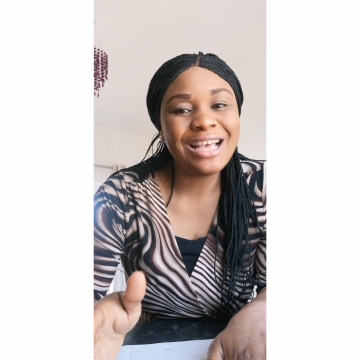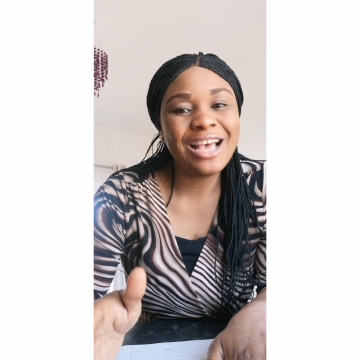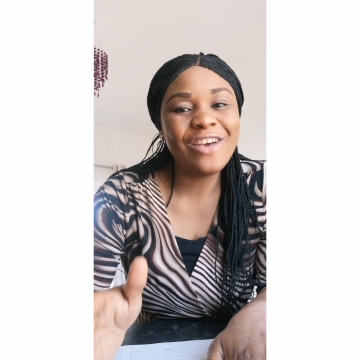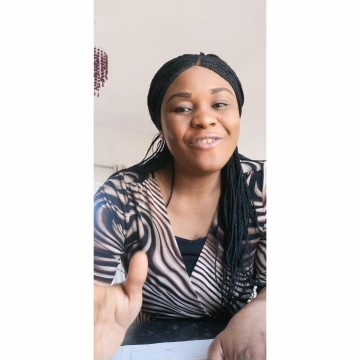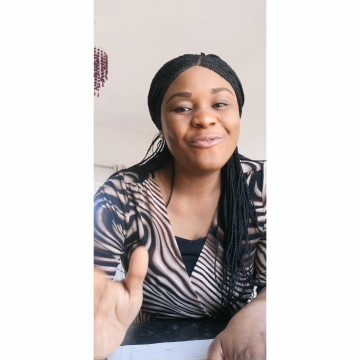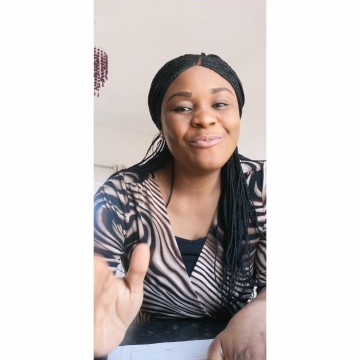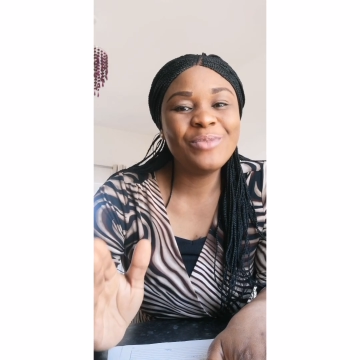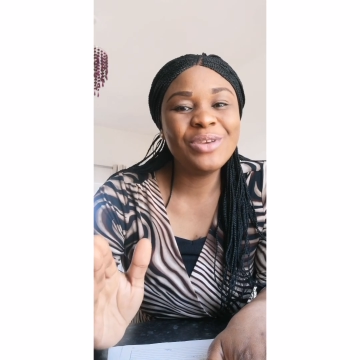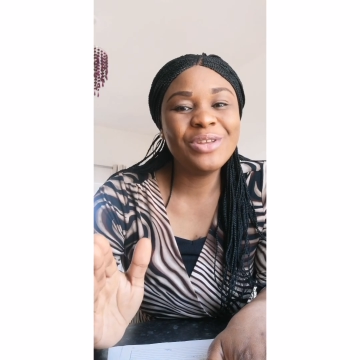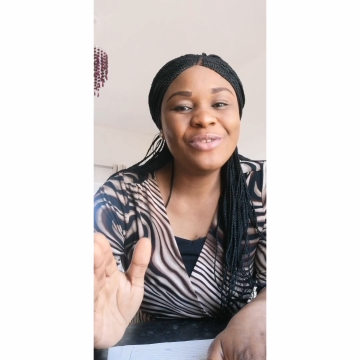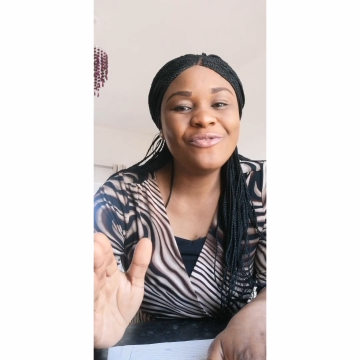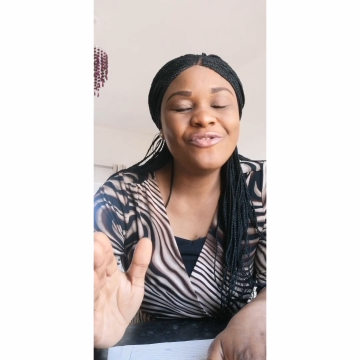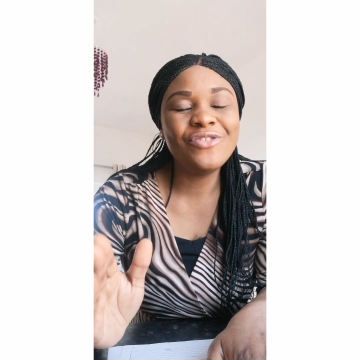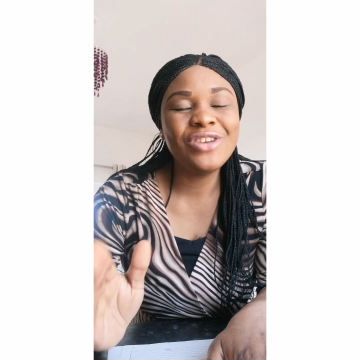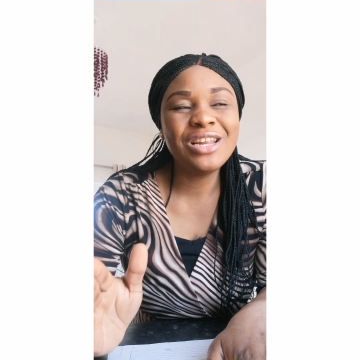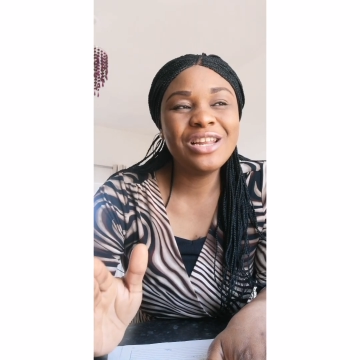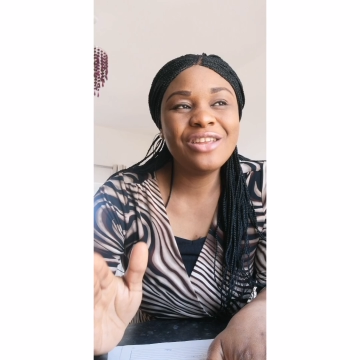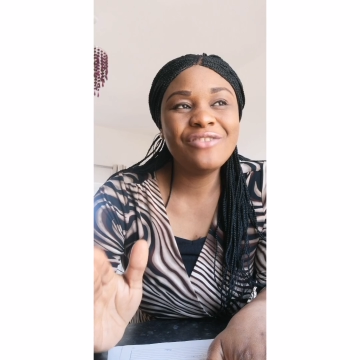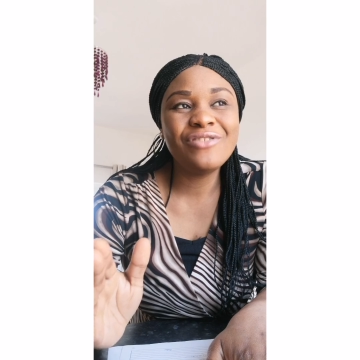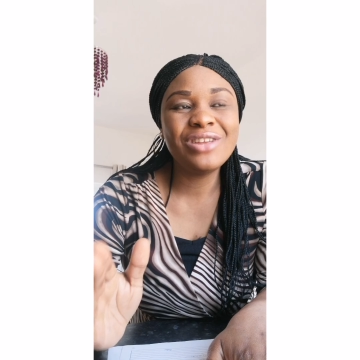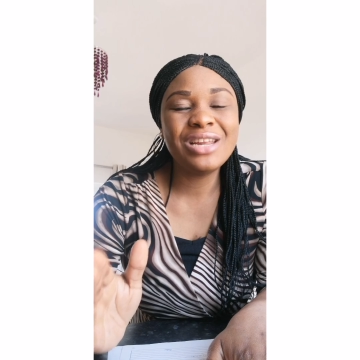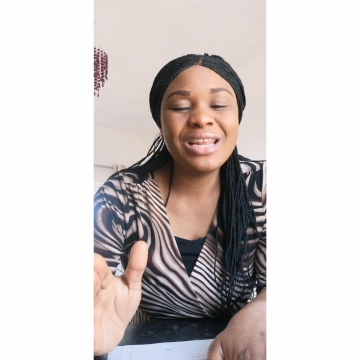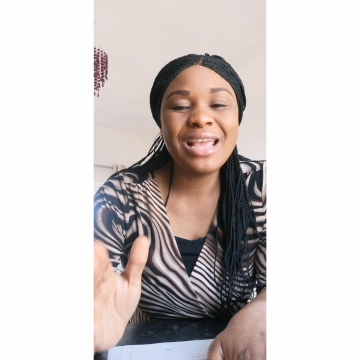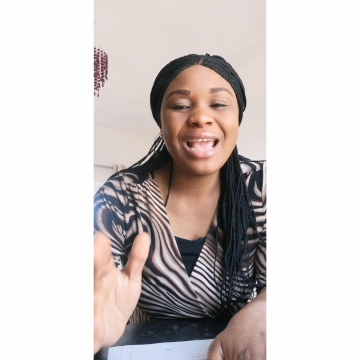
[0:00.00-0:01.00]
I've been
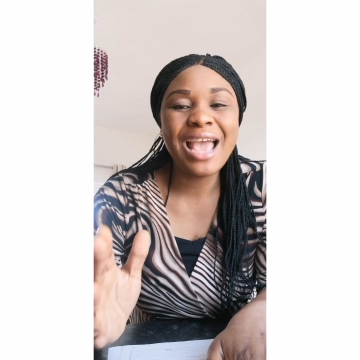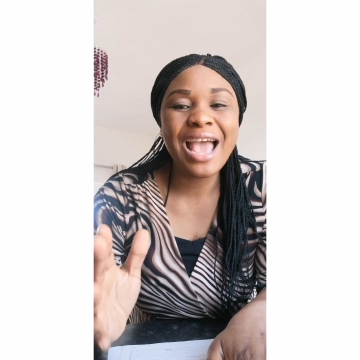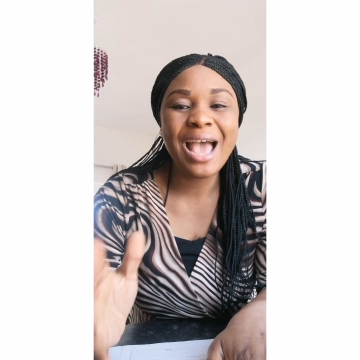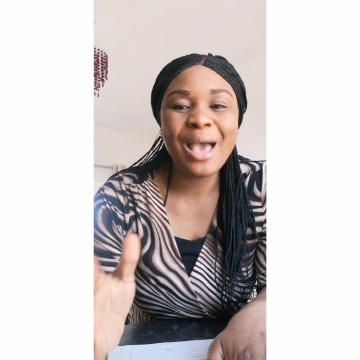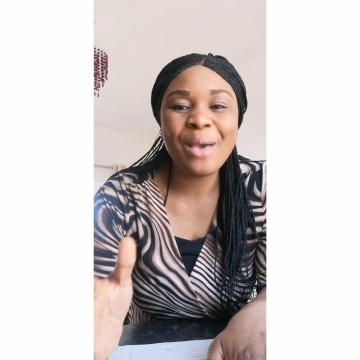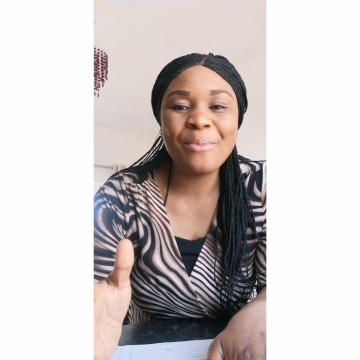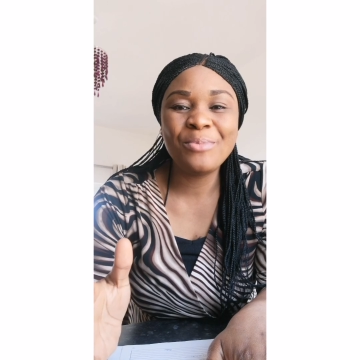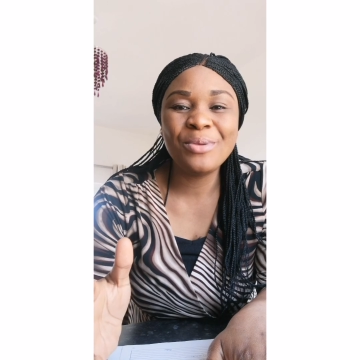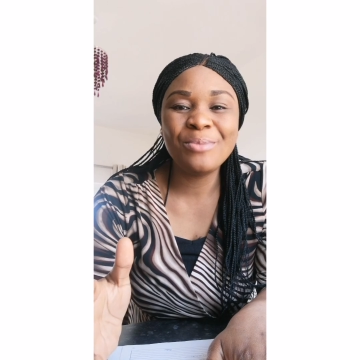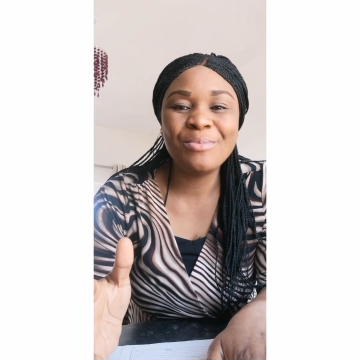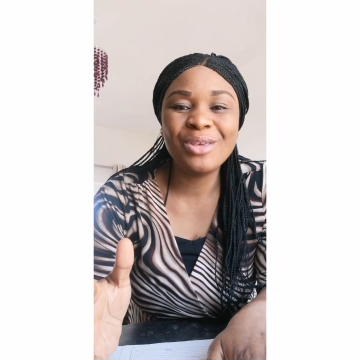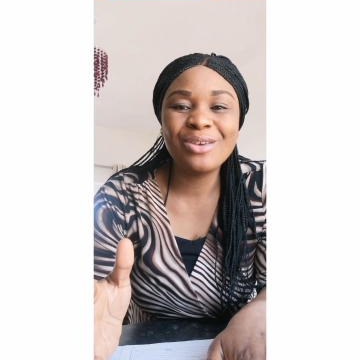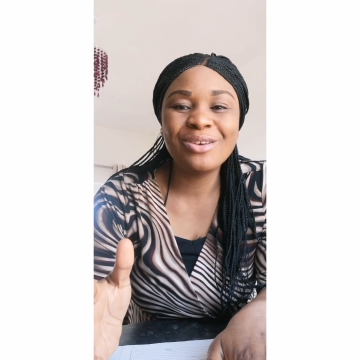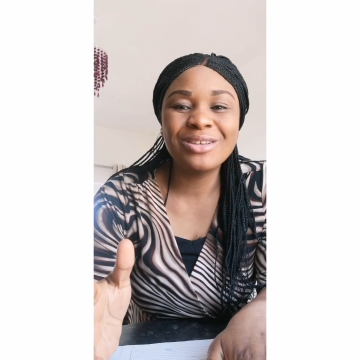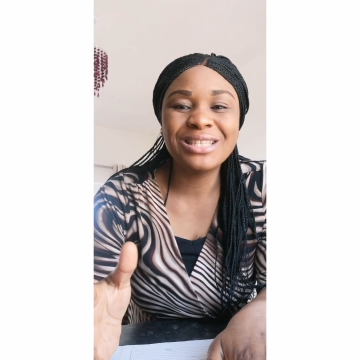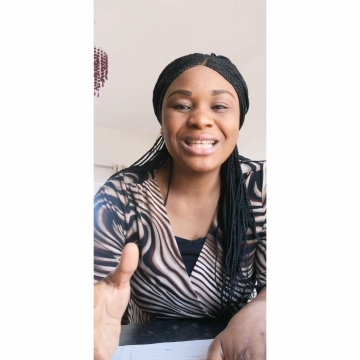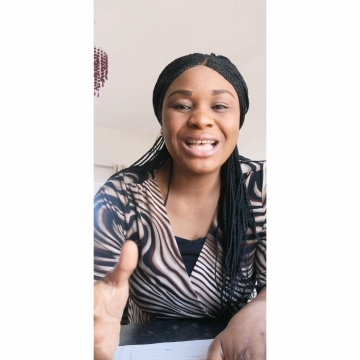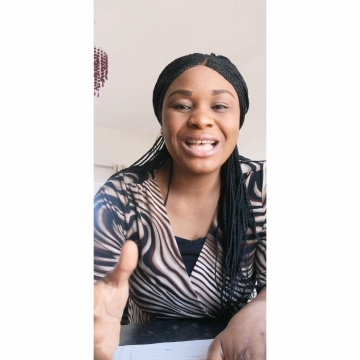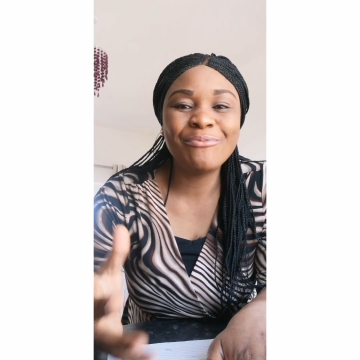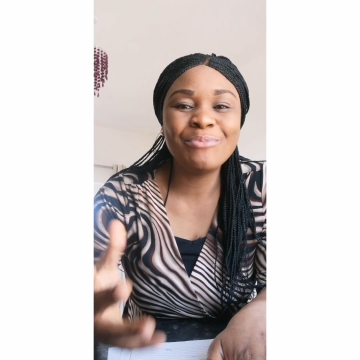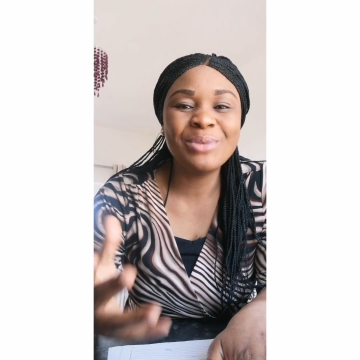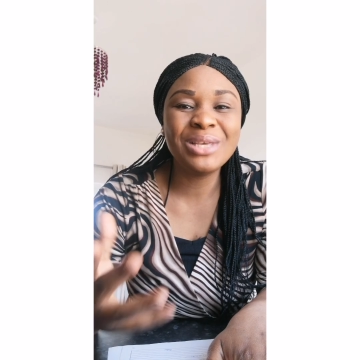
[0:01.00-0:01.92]
really happy because I've